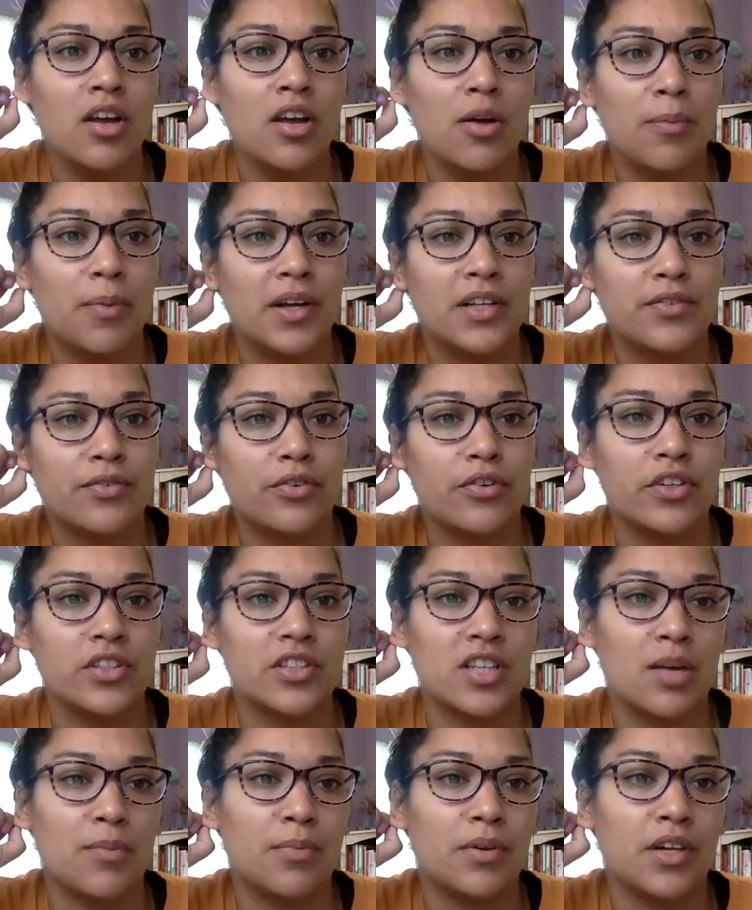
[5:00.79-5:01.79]
But for
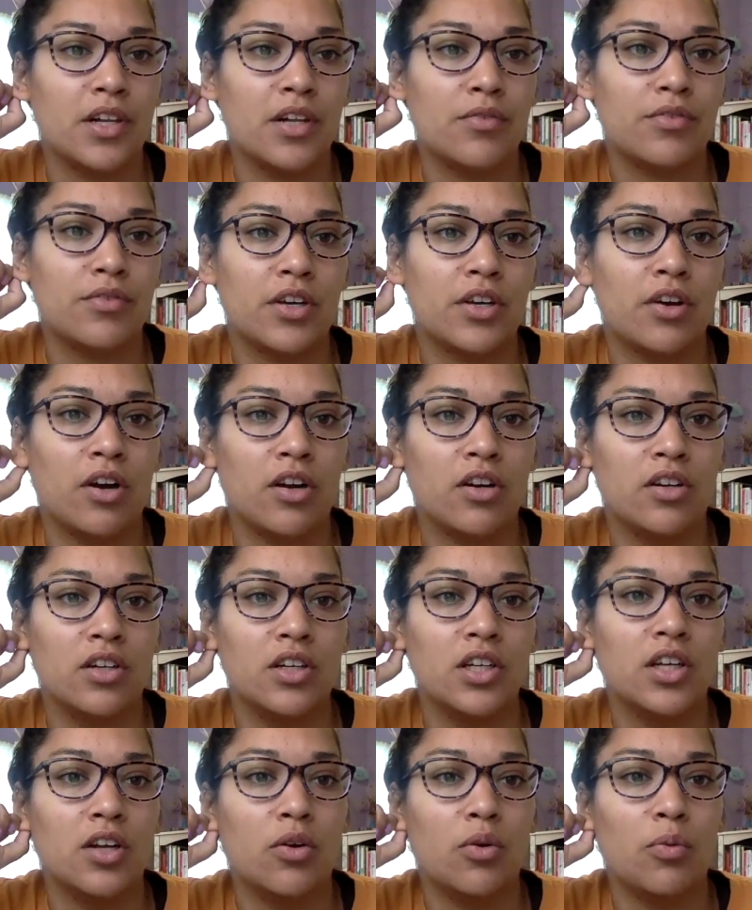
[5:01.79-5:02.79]
example, if are
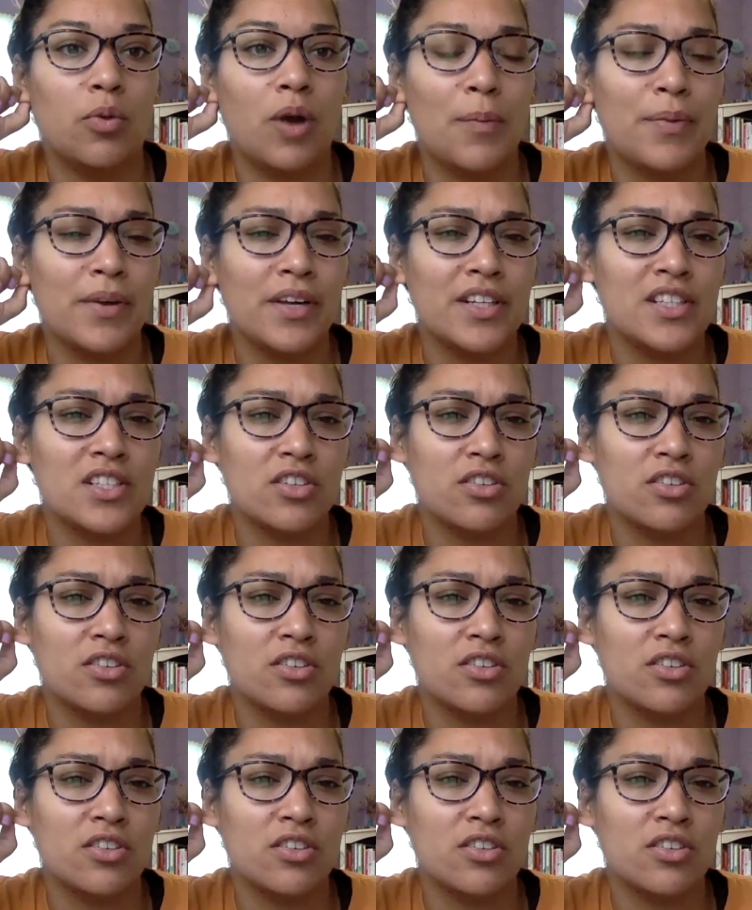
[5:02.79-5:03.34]
weapons